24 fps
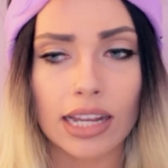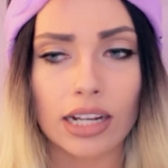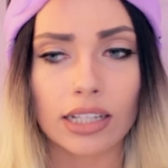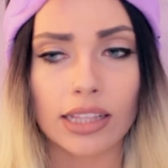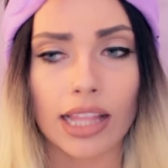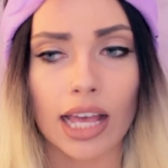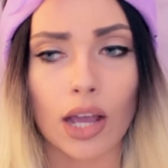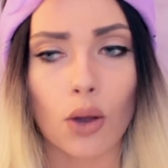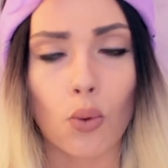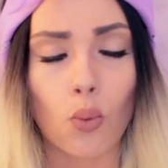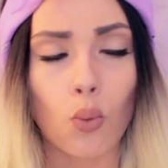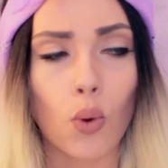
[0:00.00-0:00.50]
They're
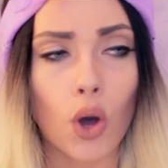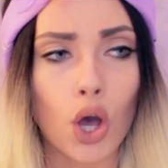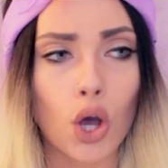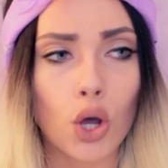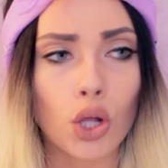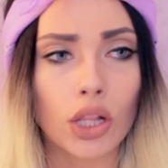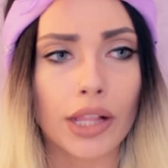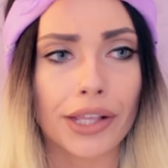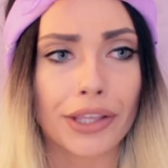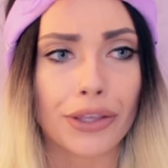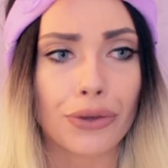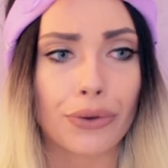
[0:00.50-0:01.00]
like,
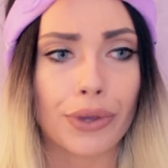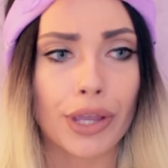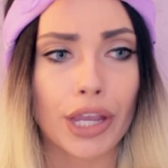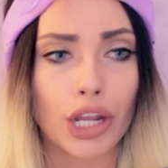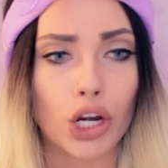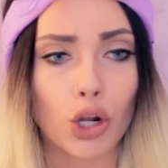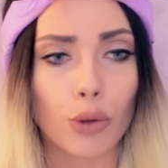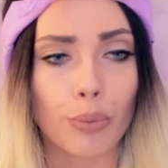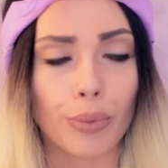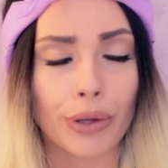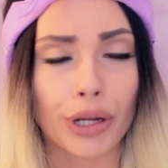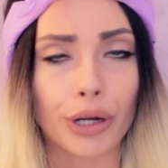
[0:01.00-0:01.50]
whoa, like you
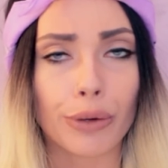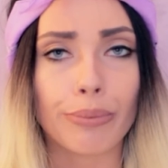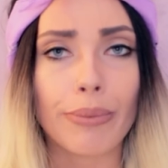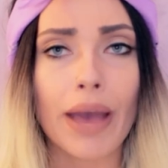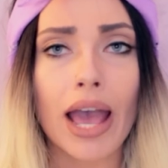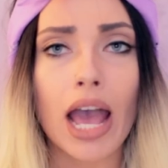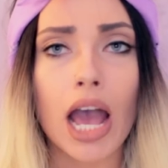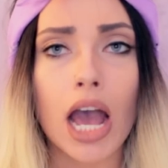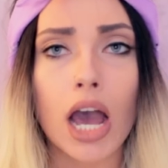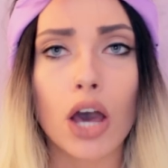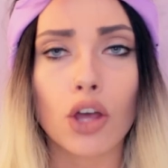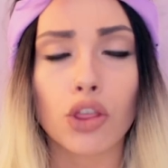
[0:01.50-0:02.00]
can't open your
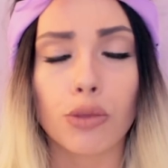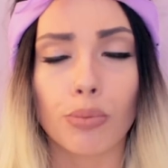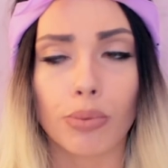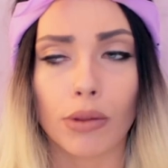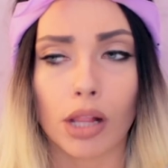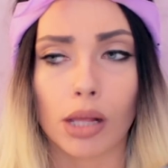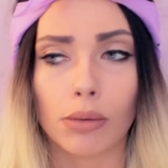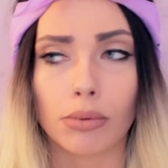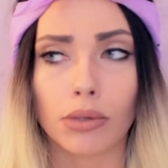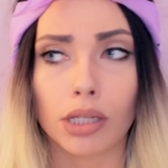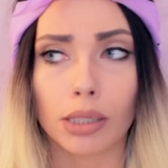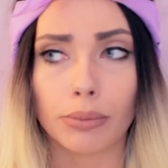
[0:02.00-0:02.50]
mouth,
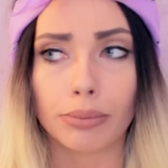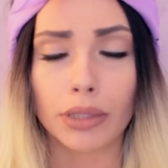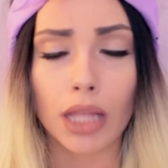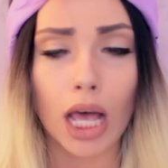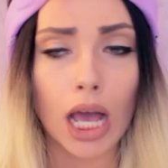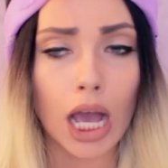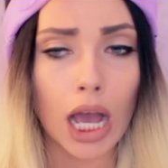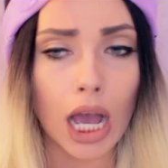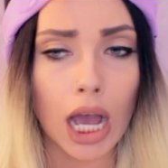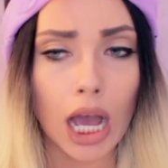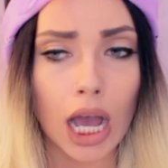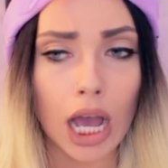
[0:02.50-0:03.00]
blah, blah,
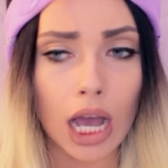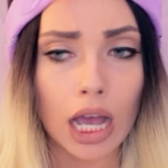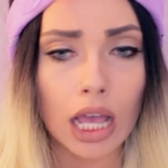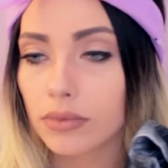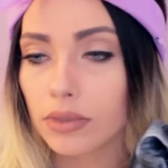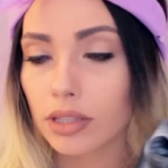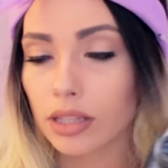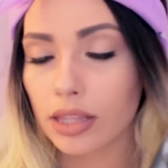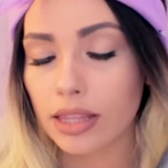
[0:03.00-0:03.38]
blah.